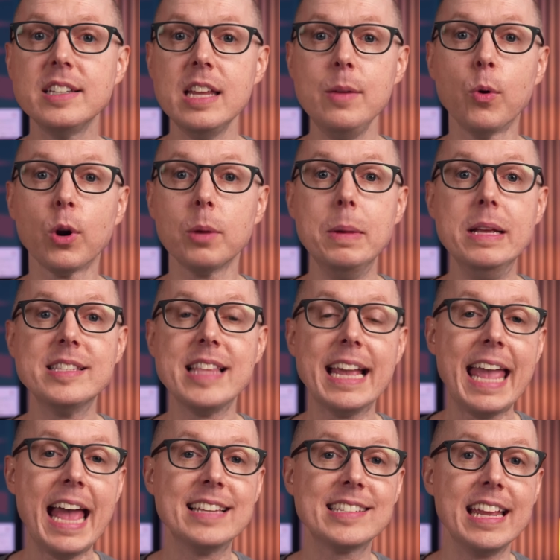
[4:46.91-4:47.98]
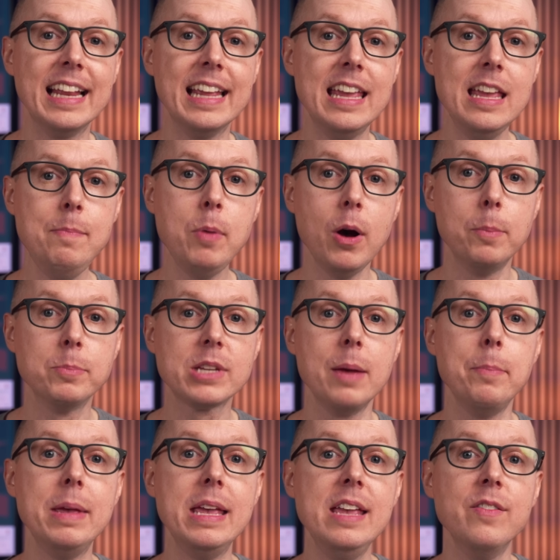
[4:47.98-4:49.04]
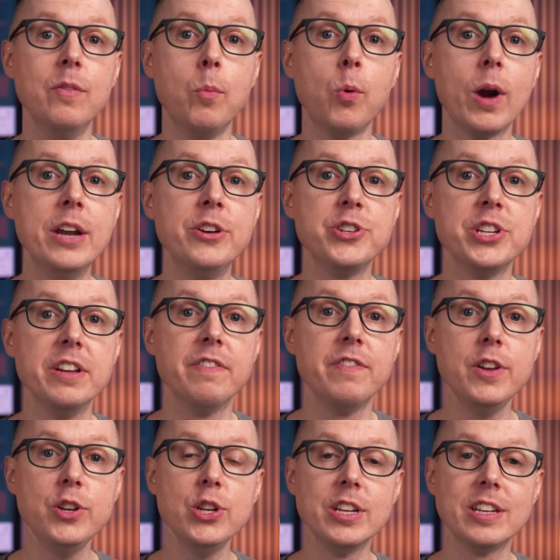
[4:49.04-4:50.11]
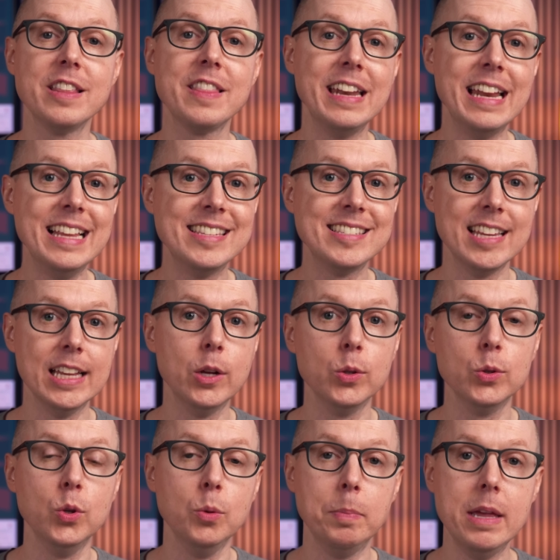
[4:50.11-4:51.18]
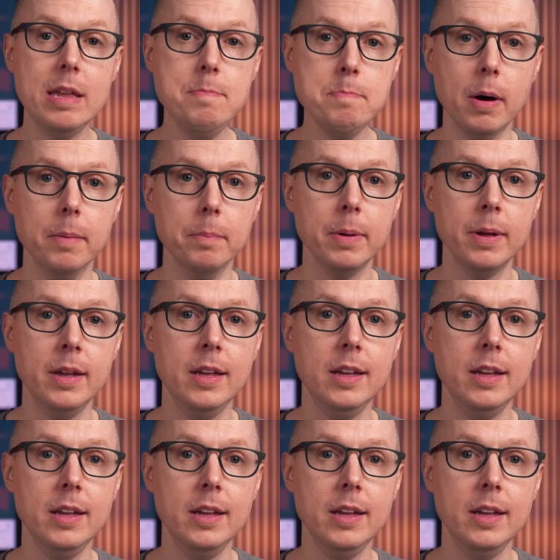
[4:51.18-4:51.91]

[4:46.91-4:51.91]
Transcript: of teamwork means that cascading heat pumps can be even more energy efficient than a single loop heat pump.